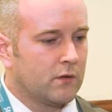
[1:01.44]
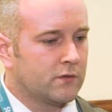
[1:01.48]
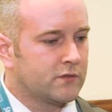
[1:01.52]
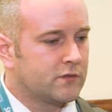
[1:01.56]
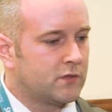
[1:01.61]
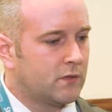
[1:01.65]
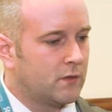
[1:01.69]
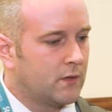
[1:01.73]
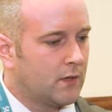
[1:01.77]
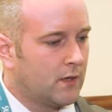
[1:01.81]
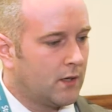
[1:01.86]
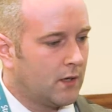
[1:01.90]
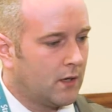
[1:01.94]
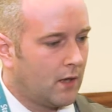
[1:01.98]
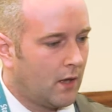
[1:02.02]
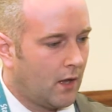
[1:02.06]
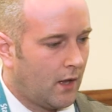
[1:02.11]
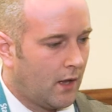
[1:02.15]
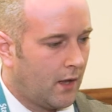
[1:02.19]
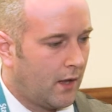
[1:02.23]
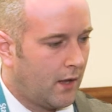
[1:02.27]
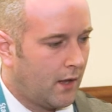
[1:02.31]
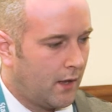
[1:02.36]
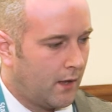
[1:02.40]
I was doing
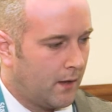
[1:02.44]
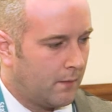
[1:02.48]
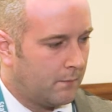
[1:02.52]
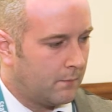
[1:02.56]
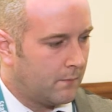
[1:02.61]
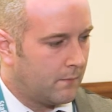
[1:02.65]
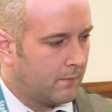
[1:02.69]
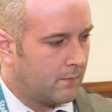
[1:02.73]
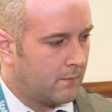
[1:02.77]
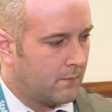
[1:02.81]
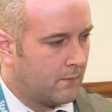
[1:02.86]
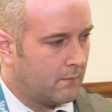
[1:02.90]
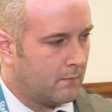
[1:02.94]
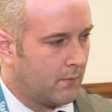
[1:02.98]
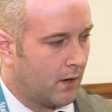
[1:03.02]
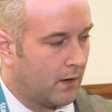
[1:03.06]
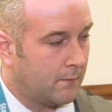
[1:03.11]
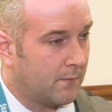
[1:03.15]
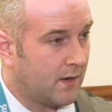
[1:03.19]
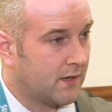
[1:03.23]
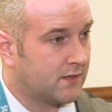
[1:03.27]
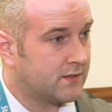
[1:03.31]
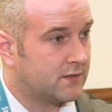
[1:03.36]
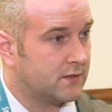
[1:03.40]
my
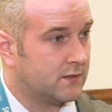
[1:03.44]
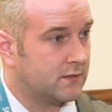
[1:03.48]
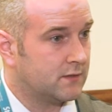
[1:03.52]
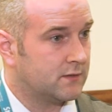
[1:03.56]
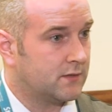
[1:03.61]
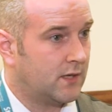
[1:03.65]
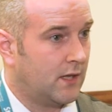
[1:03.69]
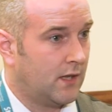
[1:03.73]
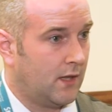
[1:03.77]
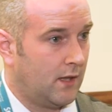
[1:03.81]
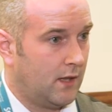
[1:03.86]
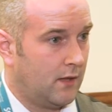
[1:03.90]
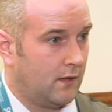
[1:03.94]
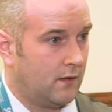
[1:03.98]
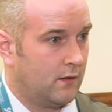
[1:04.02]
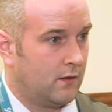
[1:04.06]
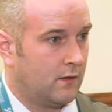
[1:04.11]
master's here,